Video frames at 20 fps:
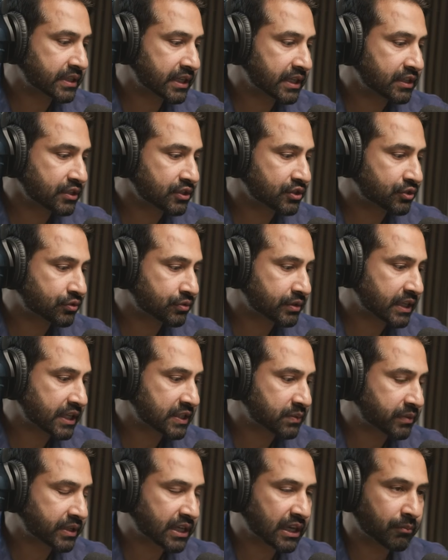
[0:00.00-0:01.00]
the industry
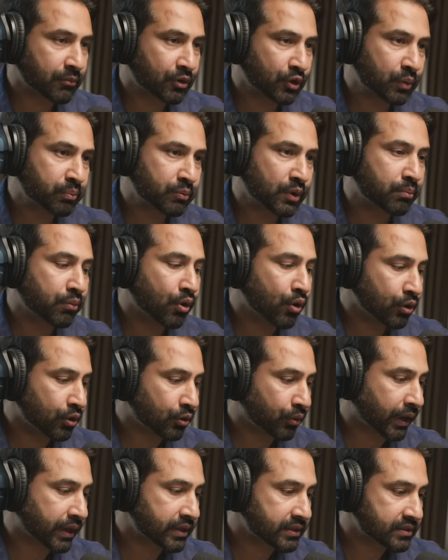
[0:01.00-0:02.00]
has become a lot more
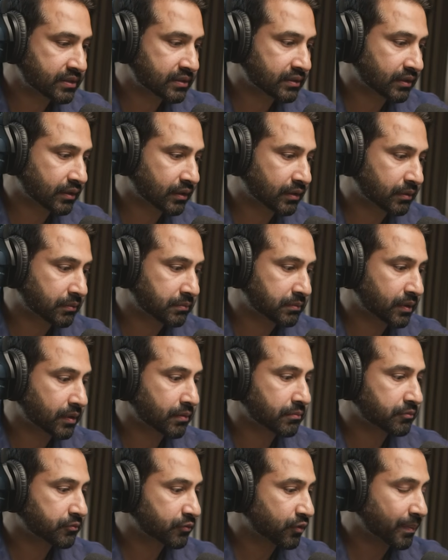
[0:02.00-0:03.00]
polarized
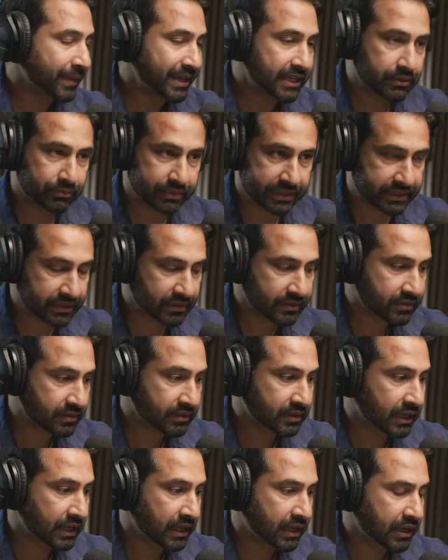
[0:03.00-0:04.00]
for many reasons.
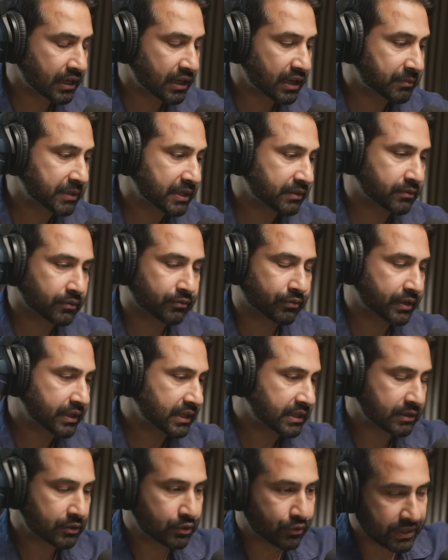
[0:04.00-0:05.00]
I mean,
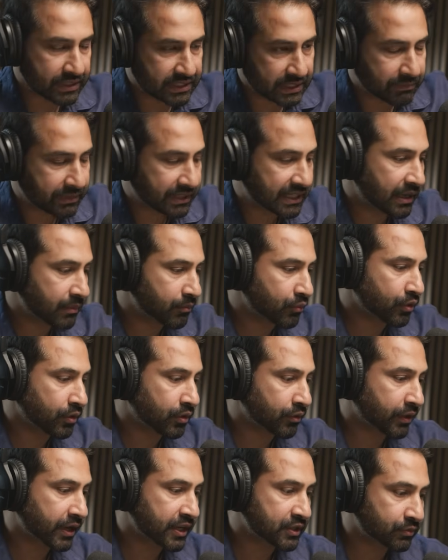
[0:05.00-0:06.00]
in the US, it became
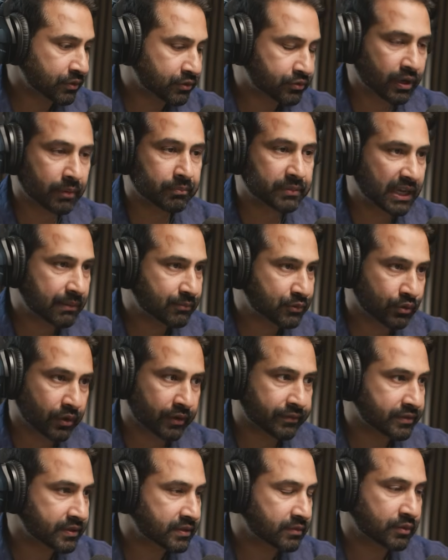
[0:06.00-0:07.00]
polarized when Trump came to
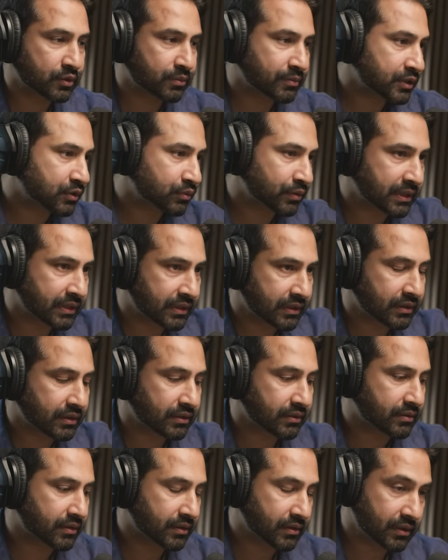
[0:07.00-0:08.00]
office, between
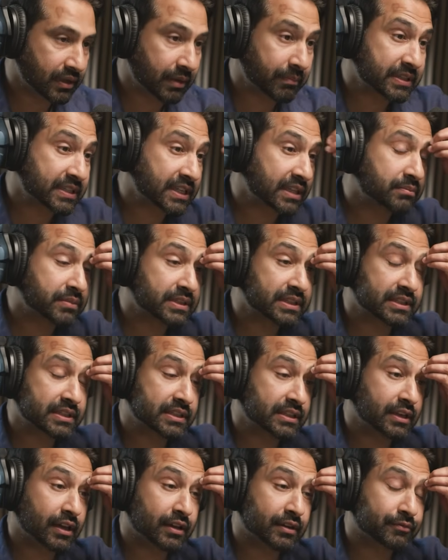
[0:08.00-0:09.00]
the
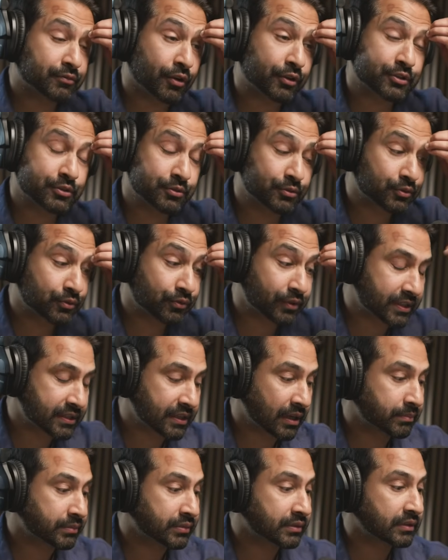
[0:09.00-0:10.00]
MSNBC and Fox News, for
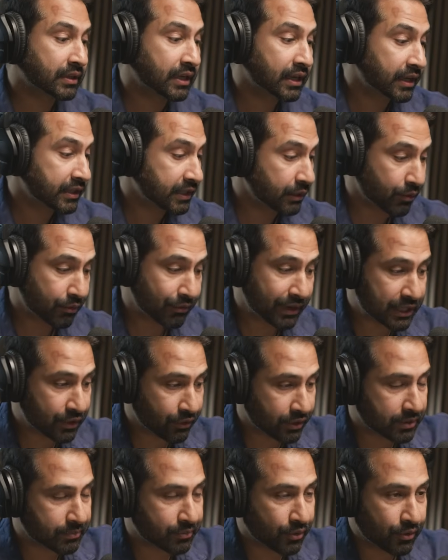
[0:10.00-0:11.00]
example. They were already
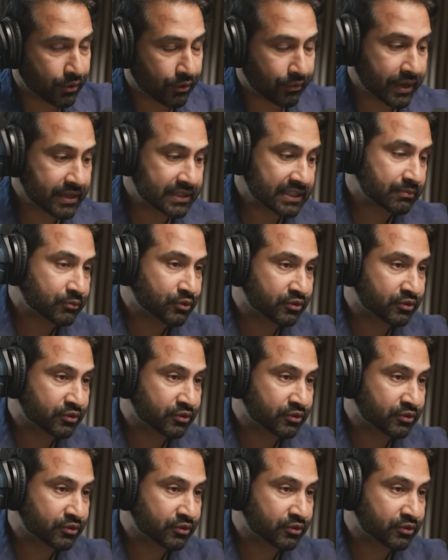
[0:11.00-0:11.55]
on a polarizing